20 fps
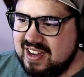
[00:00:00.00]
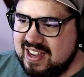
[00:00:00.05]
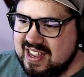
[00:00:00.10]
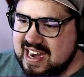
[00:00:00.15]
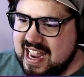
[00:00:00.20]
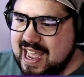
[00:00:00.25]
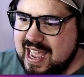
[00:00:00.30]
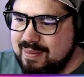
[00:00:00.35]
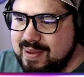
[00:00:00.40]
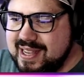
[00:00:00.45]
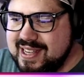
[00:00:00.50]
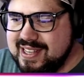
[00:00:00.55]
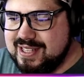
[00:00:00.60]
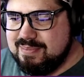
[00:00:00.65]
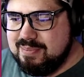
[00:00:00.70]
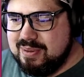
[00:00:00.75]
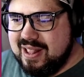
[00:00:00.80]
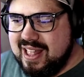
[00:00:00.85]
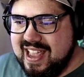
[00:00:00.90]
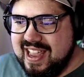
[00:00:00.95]
Konami
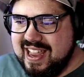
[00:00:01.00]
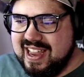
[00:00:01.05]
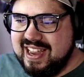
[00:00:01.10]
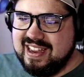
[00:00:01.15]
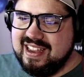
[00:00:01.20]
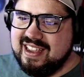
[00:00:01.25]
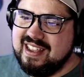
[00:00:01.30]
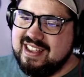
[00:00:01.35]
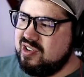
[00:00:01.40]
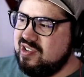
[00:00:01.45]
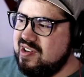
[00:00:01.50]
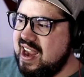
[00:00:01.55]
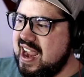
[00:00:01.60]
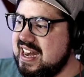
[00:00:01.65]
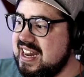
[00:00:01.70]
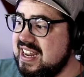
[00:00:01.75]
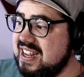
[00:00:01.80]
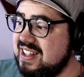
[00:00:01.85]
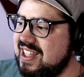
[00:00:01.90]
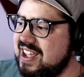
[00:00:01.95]
is playing,
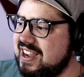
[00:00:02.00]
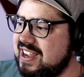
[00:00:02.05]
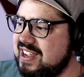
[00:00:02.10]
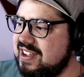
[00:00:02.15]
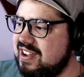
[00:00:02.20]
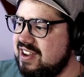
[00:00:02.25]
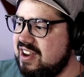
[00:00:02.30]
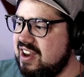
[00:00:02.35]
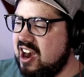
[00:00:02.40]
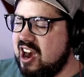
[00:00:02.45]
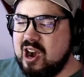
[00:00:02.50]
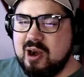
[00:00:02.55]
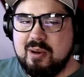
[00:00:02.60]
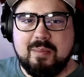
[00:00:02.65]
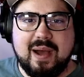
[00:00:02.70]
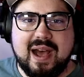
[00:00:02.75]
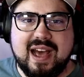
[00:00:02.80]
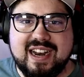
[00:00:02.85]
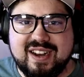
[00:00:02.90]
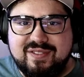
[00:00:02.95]
creating like a
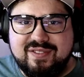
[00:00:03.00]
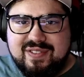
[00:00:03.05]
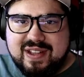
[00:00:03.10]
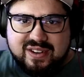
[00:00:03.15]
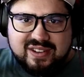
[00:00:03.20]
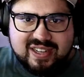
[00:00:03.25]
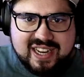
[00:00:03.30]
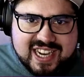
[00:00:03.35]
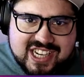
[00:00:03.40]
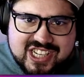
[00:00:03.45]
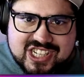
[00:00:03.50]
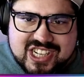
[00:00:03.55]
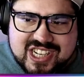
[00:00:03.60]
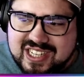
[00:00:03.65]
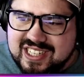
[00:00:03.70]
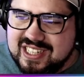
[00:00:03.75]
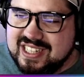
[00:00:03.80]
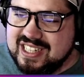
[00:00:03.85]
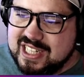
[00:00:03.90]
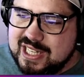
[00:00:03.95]
harmonic
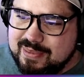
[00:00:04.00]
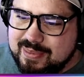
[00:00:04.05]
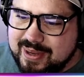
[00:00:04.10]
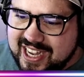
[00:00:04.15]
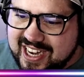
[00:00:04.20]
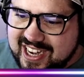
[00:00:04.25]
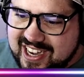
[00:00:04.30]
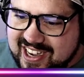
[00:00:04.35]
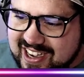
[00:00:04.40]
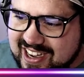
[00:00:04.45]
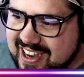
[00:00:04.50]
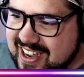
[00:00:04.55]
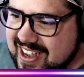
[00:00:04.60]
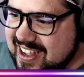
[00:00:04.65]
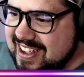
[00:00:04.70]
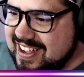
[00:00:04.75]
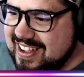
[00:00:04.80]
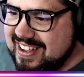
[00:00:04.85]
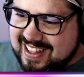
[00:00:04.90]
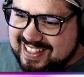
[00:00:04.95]
foundation in the beginning,
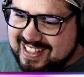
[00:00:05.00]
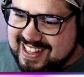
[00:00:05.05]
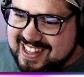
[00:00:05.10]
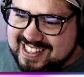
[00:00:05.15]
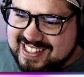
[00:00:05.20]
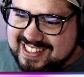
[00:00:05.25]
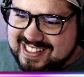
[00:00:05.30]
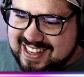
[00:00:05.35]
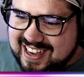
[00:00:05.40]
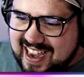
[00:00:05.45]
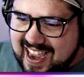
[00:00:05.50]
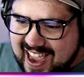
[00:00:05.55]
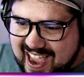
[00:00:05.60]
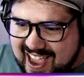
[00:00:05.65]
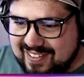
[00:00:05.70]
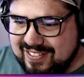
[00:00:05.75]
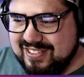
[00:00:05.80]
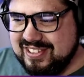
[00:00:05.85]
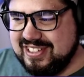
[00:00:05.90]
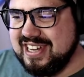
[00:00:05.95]
and this
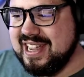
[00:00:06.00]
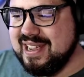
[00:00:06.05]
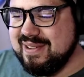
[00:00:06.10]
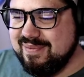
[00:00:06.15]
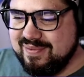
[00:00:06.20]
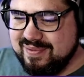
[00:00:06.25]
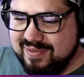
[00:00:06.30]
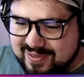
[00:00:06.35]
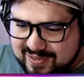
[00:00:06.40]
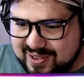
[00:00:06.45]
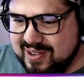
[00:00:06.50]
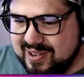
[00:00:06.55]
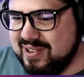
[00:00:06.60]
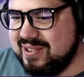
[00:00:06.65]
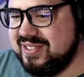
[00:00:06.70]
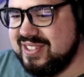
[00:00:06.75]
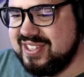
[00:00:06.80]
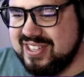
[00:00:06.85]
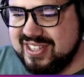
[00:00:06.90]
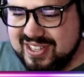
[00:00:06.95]
halftime
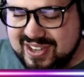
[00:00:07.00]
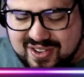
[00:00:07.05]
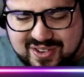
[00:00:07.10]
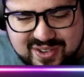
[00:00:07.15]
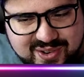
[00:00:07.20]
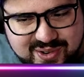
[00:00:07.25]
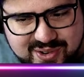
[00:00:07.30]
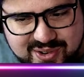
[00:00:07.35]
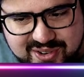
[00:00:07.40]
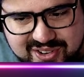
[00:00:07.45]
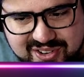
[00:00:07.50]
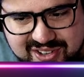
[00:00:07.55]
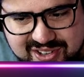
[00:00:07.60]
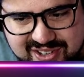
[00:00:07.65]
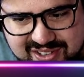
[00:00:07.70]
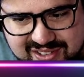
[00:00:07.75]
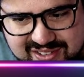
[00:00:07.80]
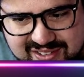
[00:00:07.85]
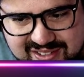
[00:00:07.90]
groove is so cool.